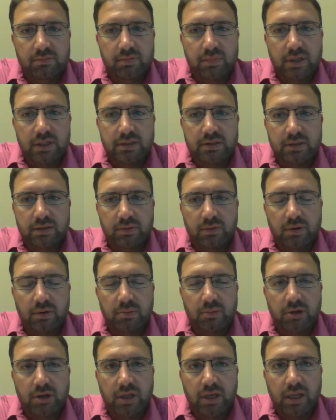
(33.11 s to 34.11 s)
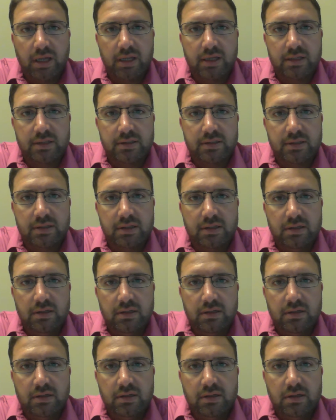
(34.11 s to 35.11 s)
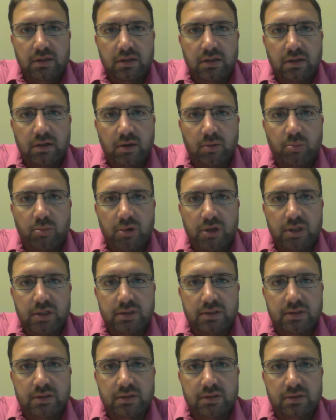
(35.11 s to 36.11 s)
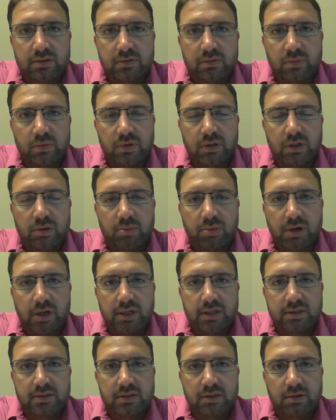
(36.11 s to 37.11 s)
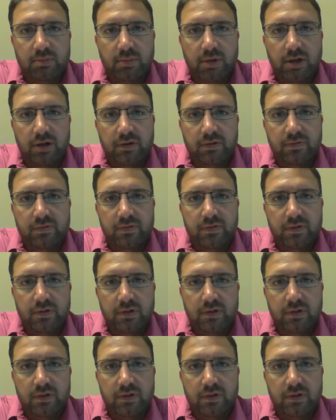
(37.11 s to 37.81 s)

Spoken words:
Basically what I'm looking at is companies with their price above